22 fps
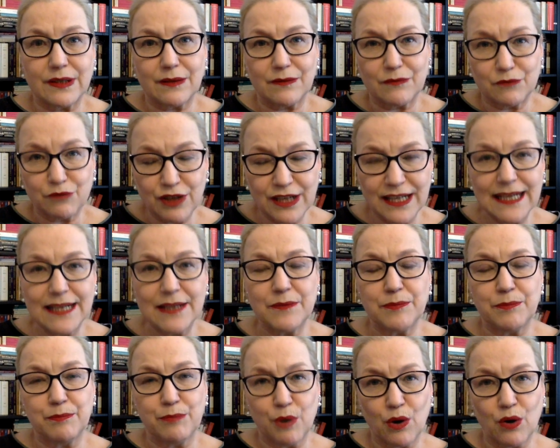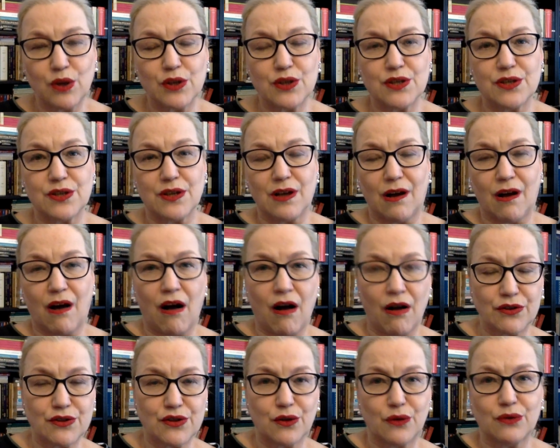read books
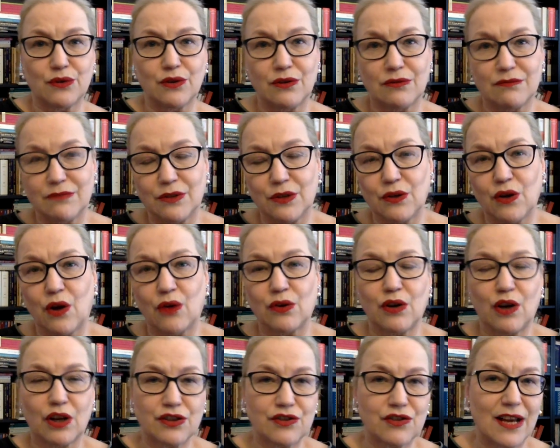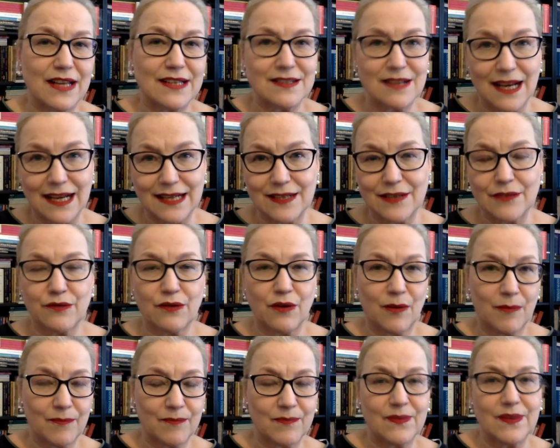also, you know, not translated
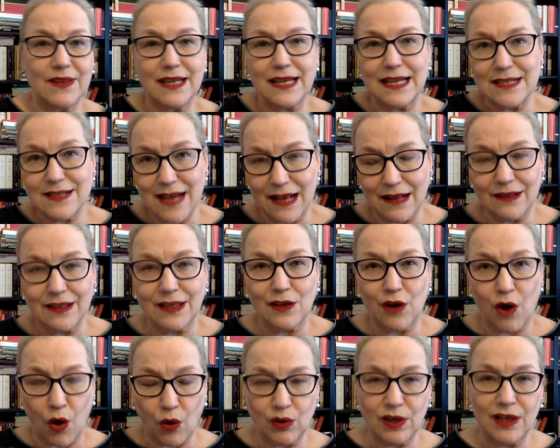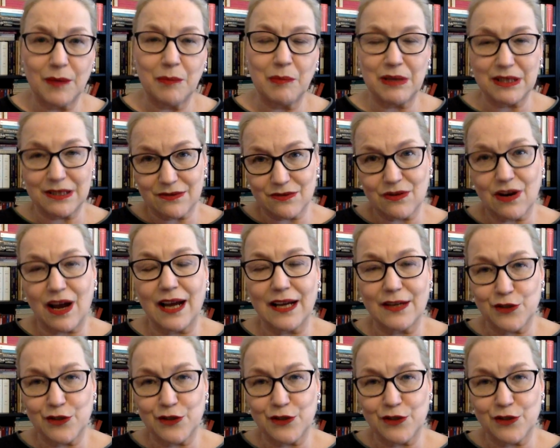from the Italian only, but try